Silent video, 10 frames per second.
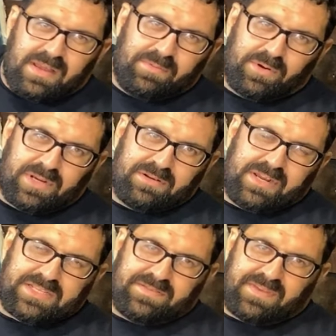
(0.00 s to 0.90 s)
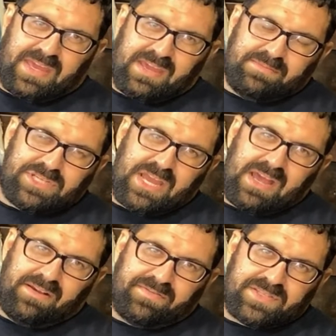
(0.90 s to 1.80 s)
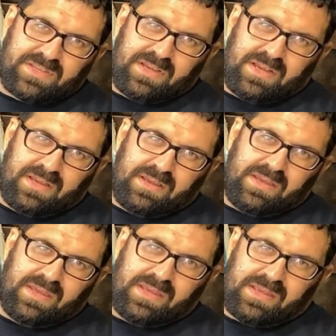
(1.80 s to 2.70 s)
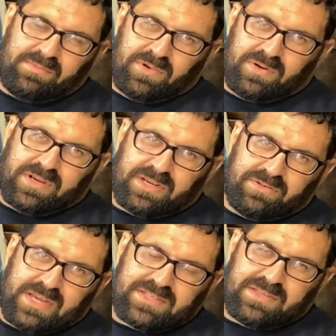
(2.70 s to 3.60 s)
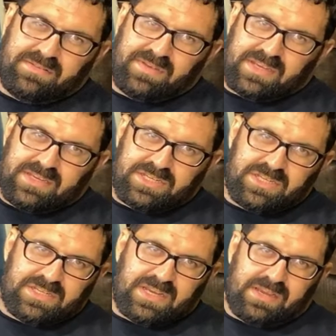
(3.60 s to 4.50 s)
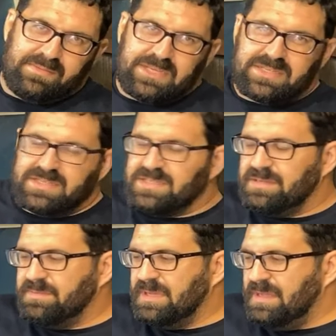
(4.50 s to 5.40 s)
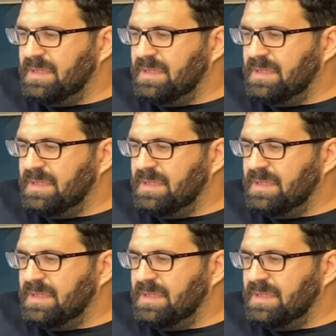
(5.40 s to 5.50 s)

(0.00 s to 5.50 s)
more aggressive camshafts, uh, a more aggressive ignition timing system,